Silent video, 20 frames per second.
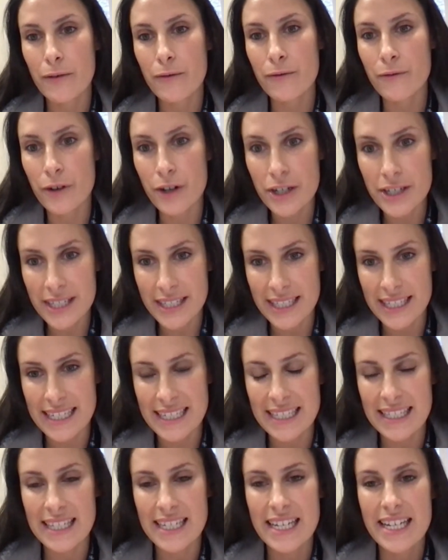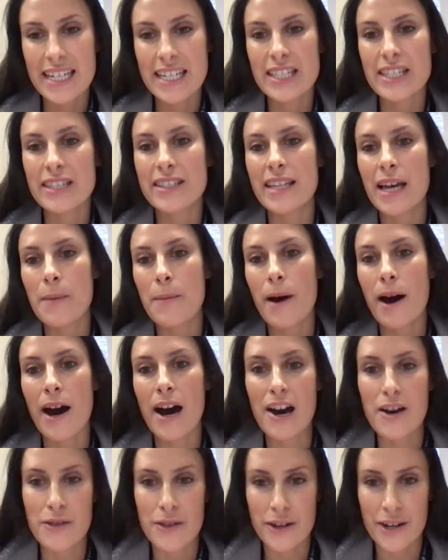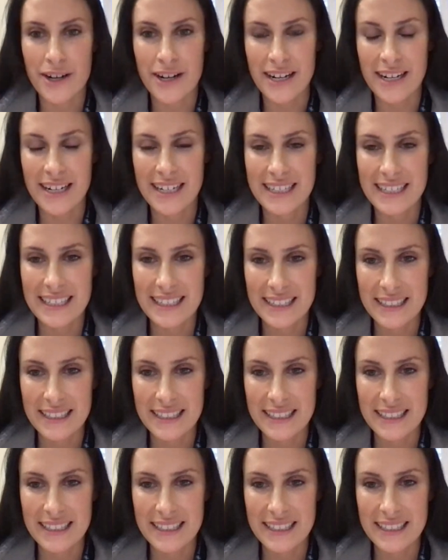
versus some other